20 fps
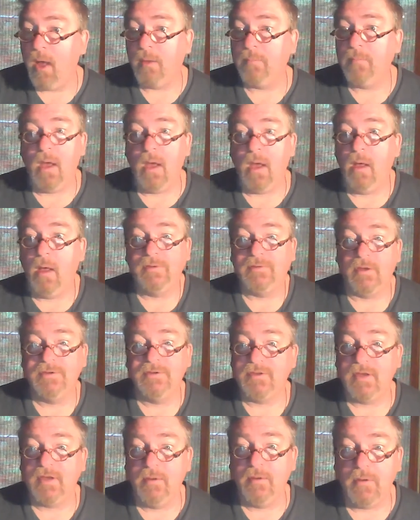Well,
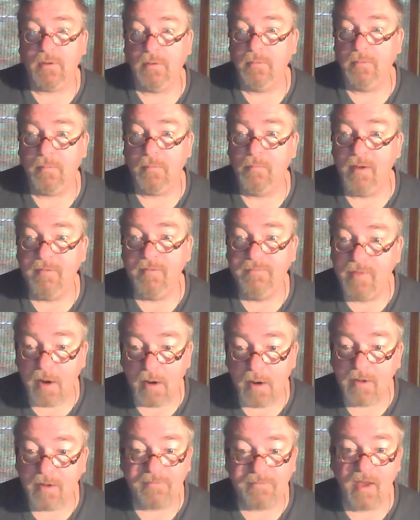I'll say
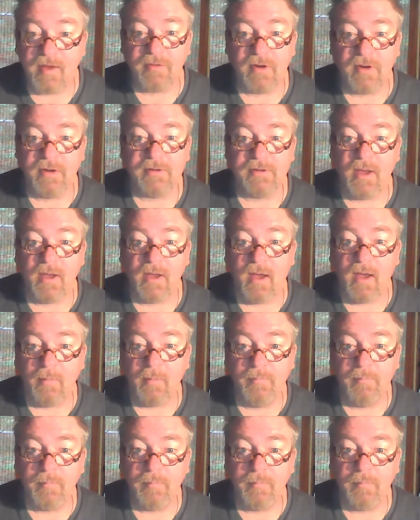my very favorite